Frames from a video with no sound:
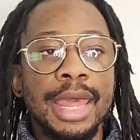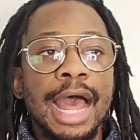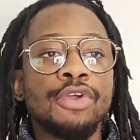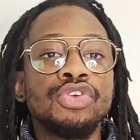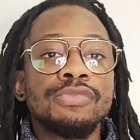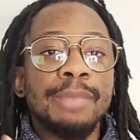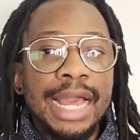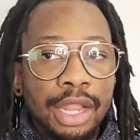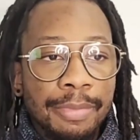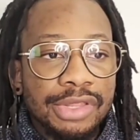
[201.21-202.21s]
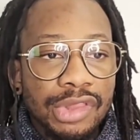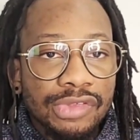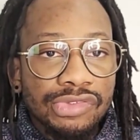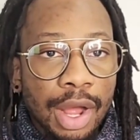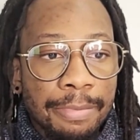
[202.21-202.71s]
I'll use my club as an
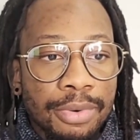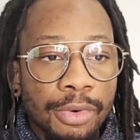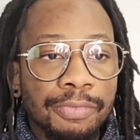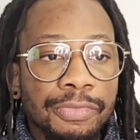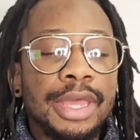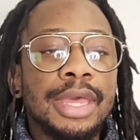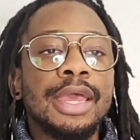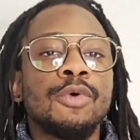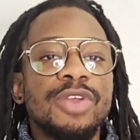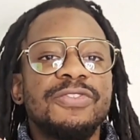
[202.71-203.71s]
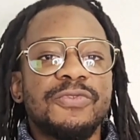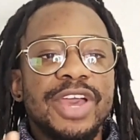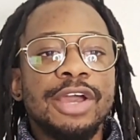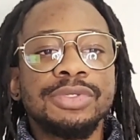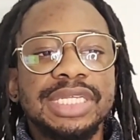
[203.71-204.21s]
example. We
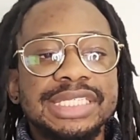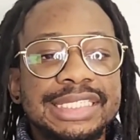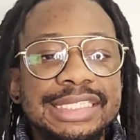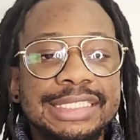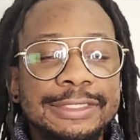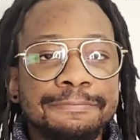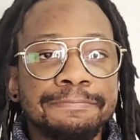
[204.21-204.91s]
failed this season.